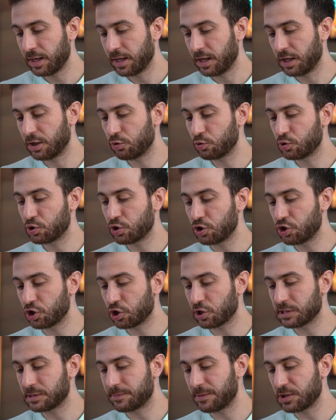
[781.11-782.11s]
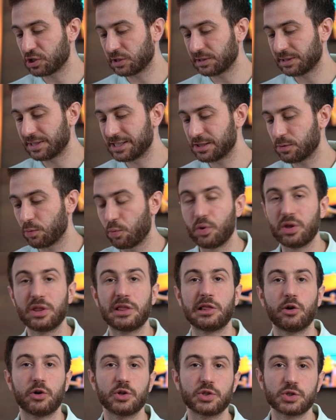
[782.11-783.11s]
into surgical specialties with
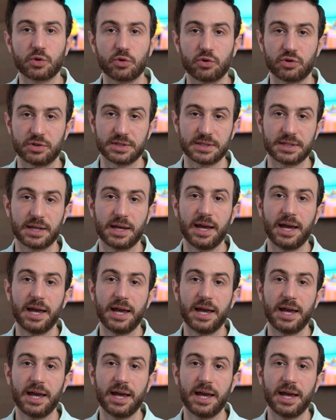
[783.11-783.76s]
low scores.